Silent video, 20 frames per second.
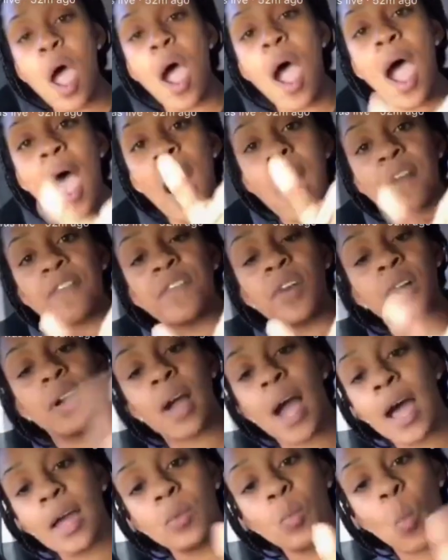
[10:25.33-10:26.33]
I
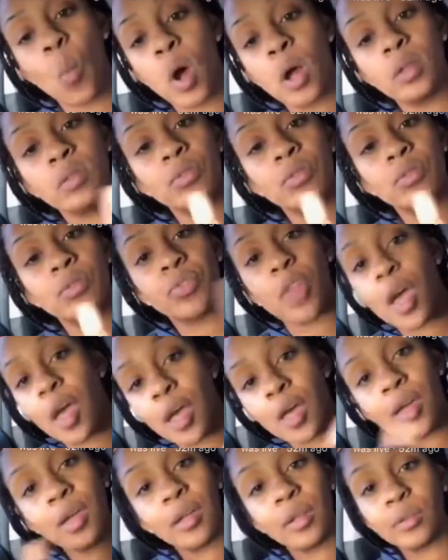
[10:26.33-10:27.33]
forgot one
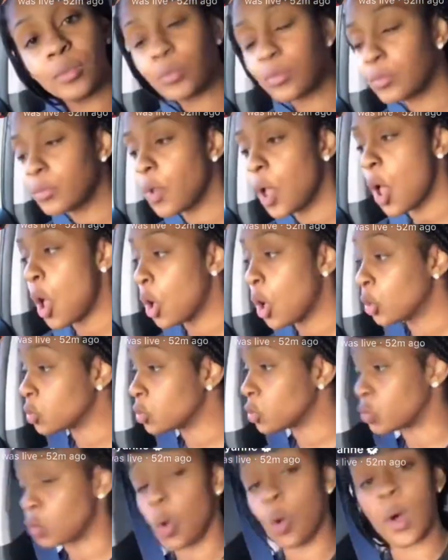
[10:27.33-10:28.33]
thing.
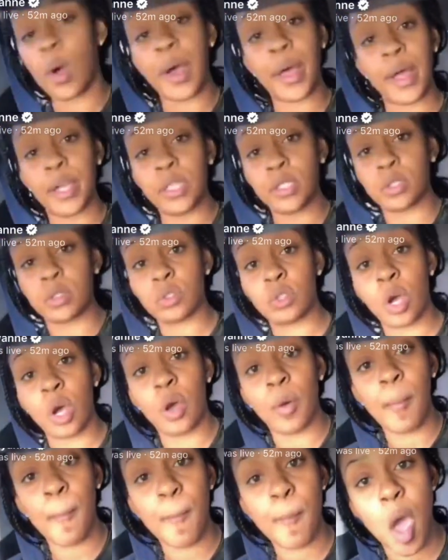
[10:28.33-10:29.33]
So I had to
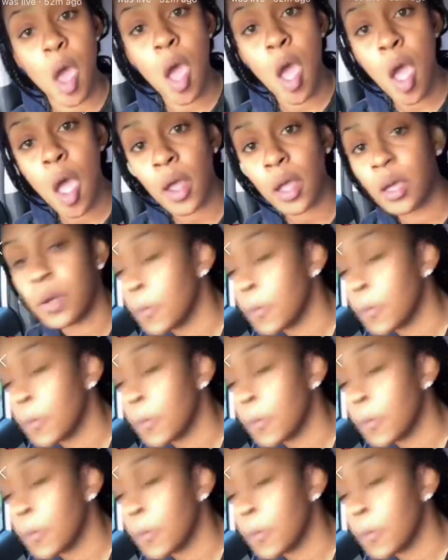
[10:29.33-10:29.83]
come back.